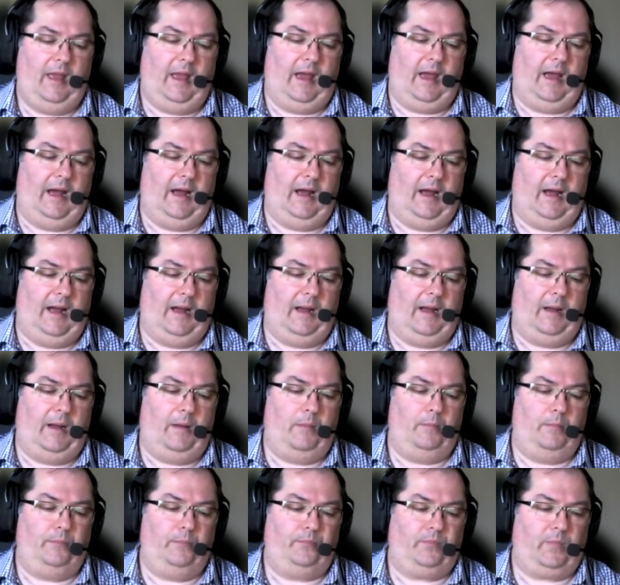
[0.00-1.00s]

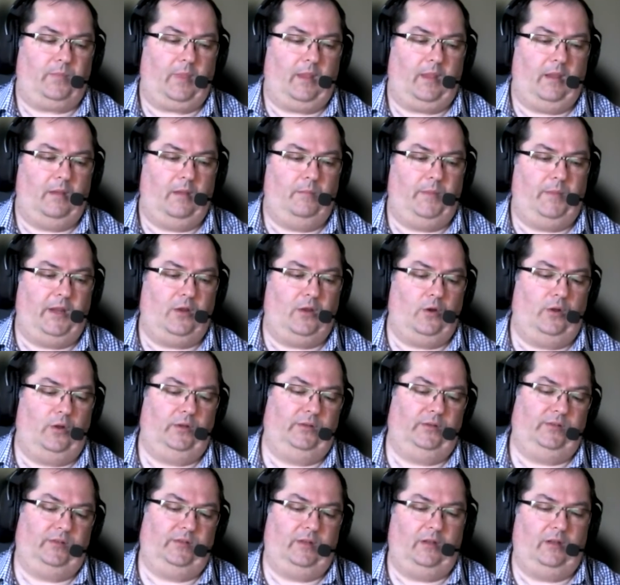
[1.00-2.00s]
um,
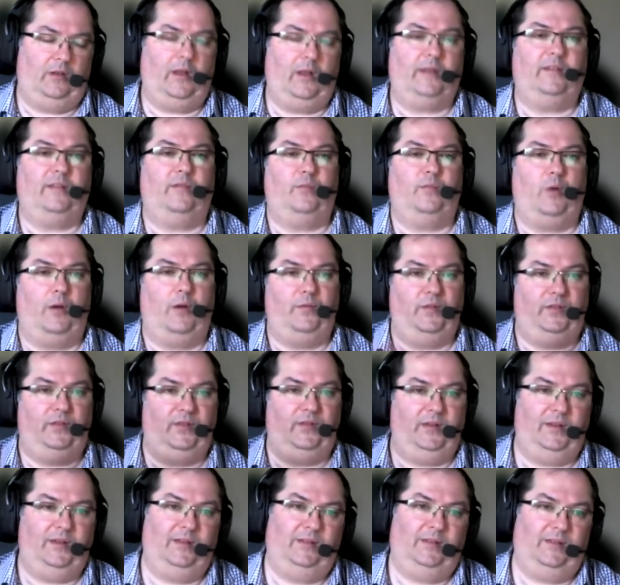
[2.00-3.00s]
because lots of
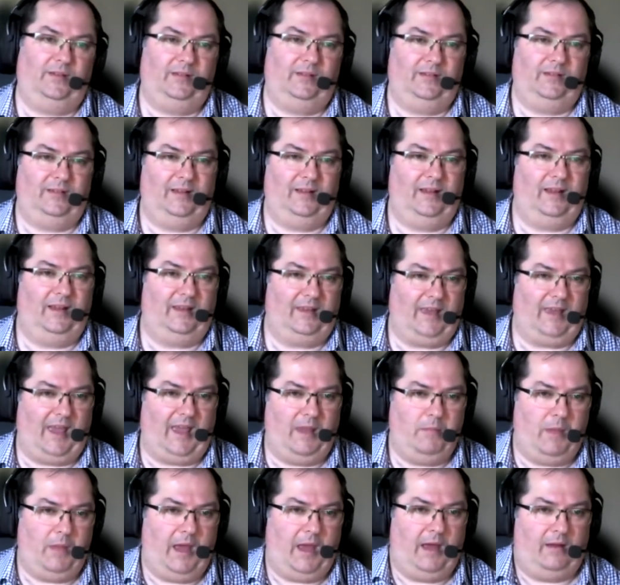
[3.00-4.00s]
prophecies
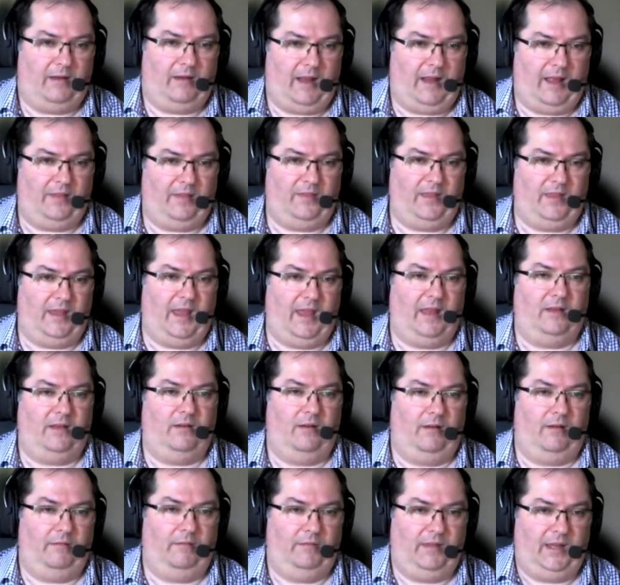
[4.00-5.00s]
came out at the end
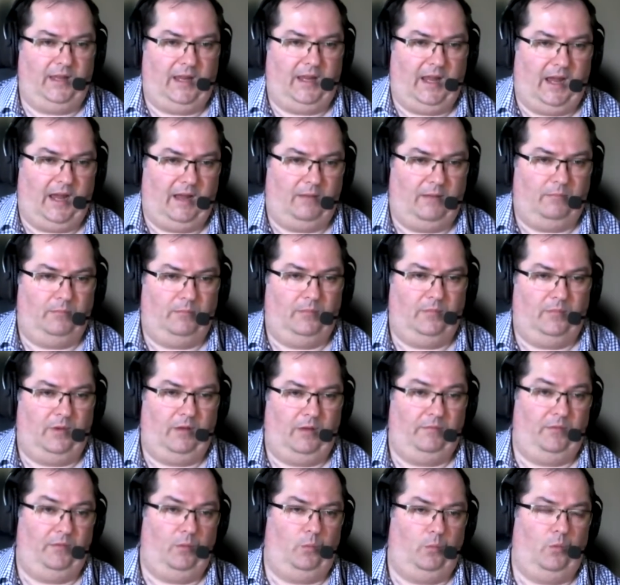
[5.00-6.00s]
of the um,
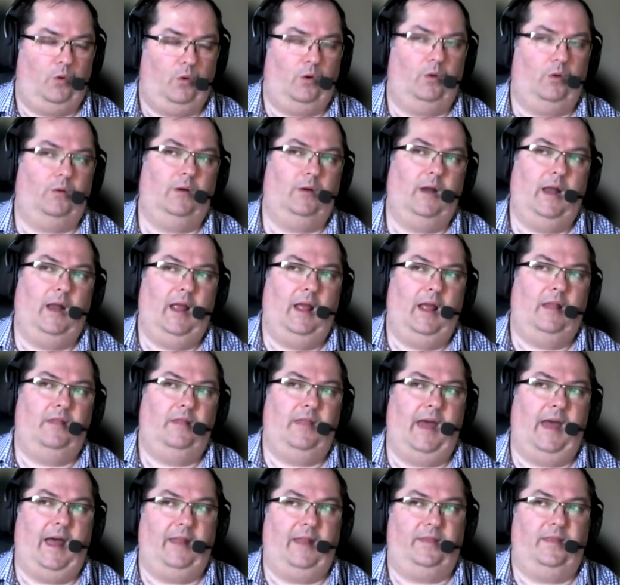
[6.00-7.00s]
of the war,
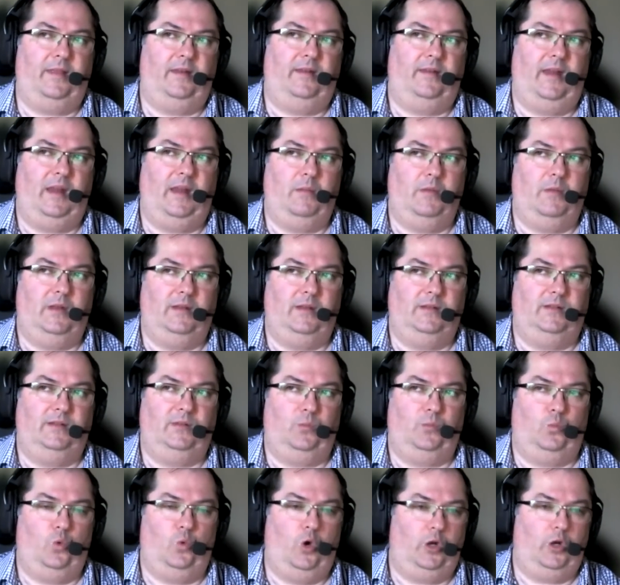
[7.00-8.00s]
that the demons
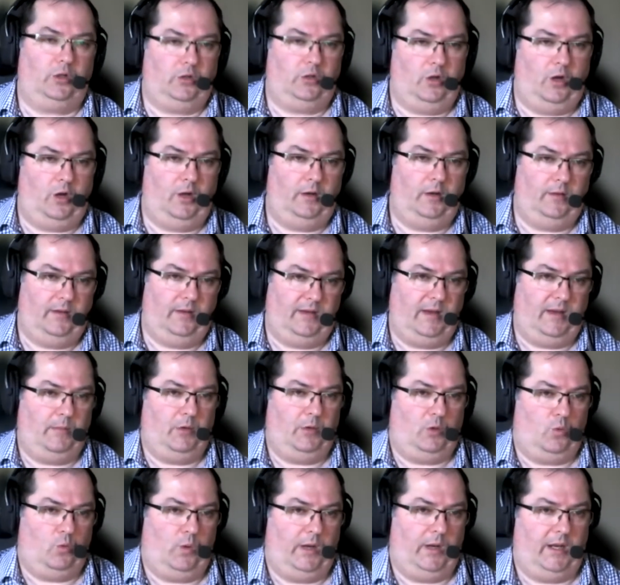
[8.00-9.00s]
weren't gone. The
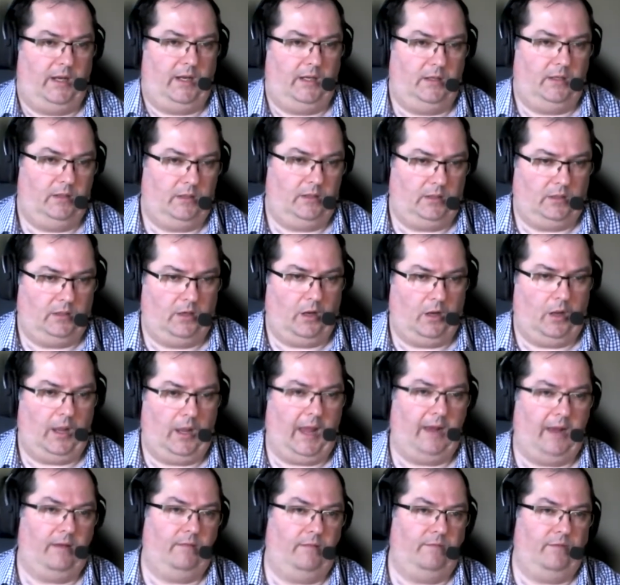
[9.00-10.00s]
demon queen, you know,
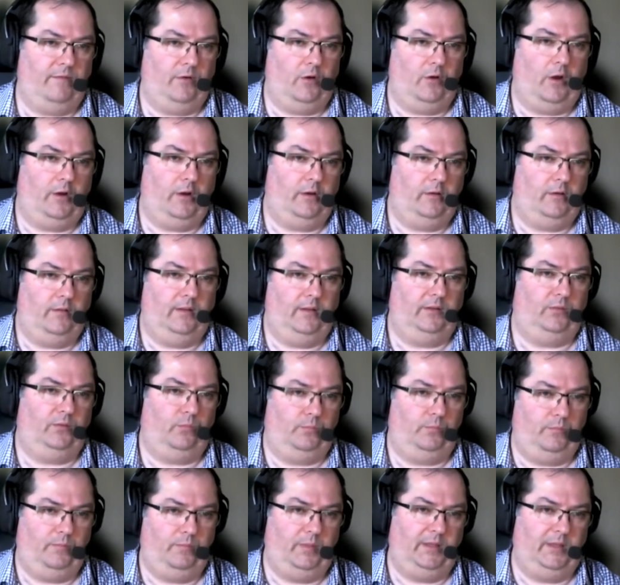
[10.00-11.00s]
hadn't forgotten this
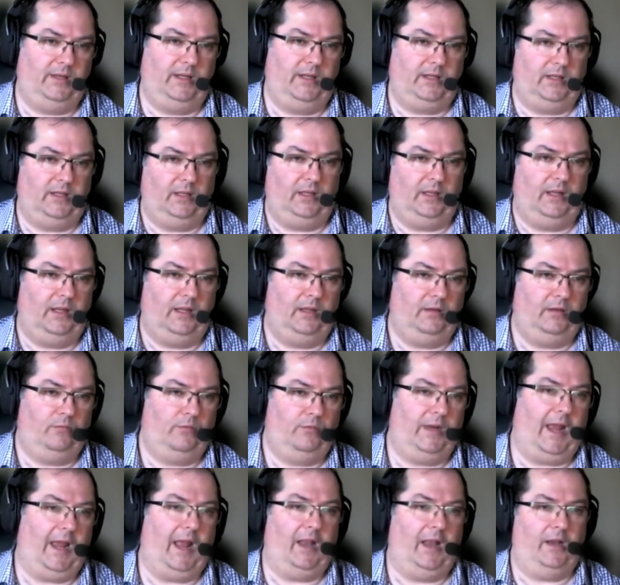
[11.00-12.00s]
particular
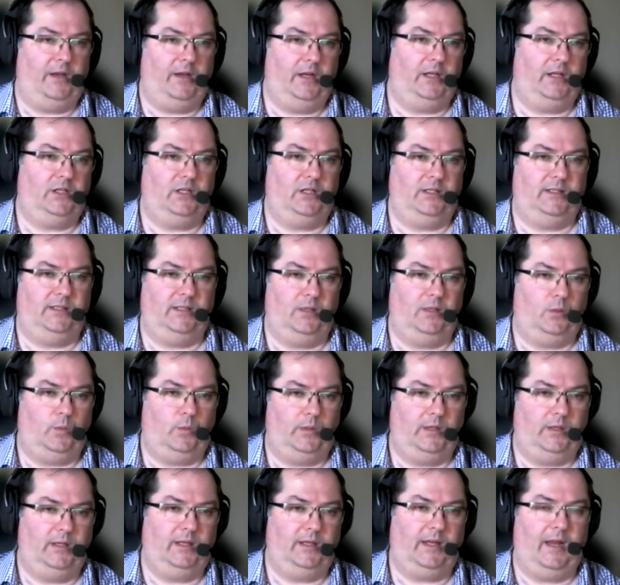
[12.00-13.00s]
reality. She still
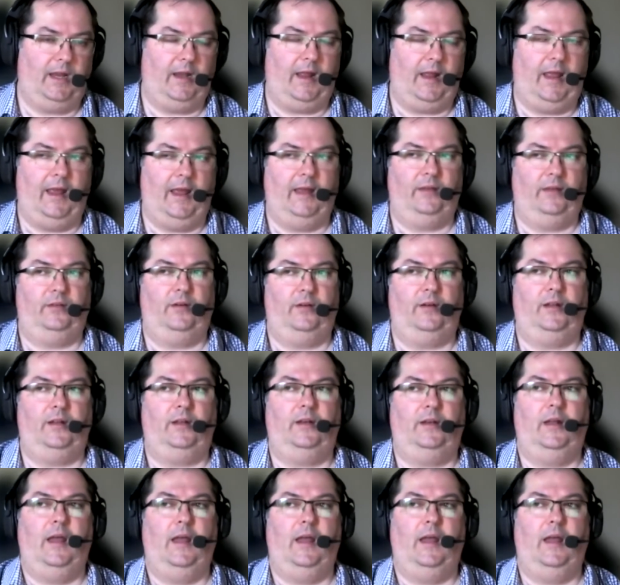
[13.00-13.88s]
wanted to get her hands on it.